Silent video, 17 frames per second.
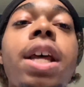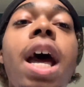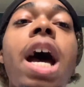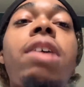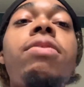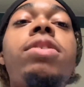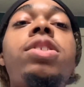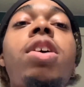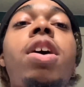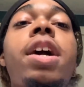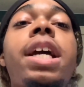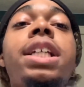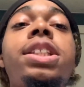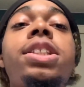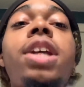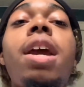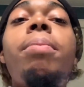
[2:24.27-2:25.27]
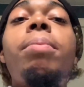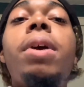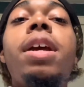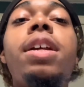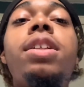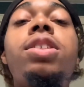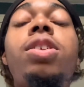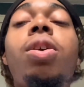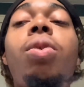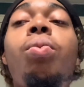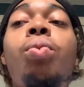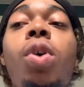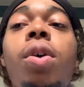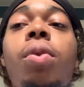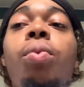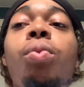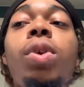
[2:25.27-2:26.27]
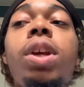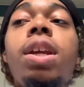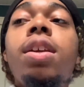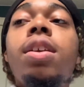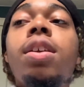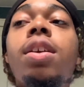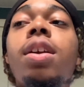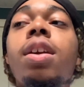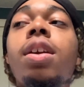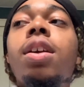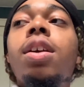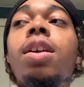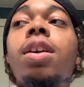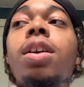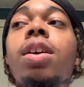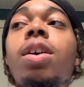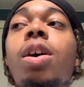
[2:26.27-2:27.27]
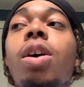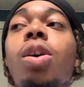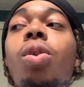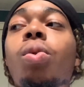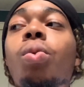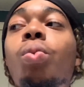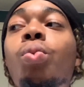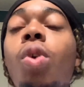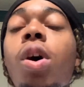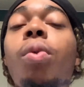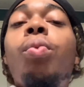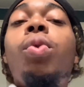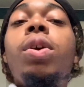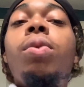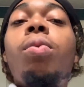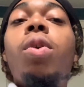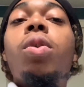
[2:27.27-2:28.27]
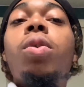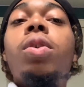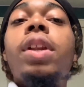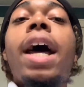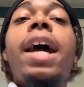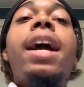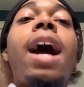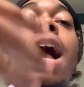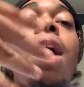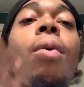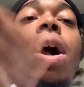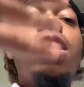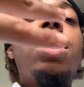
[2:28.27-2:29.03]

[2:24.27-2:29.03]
the avatar and shape it into what we what we want like how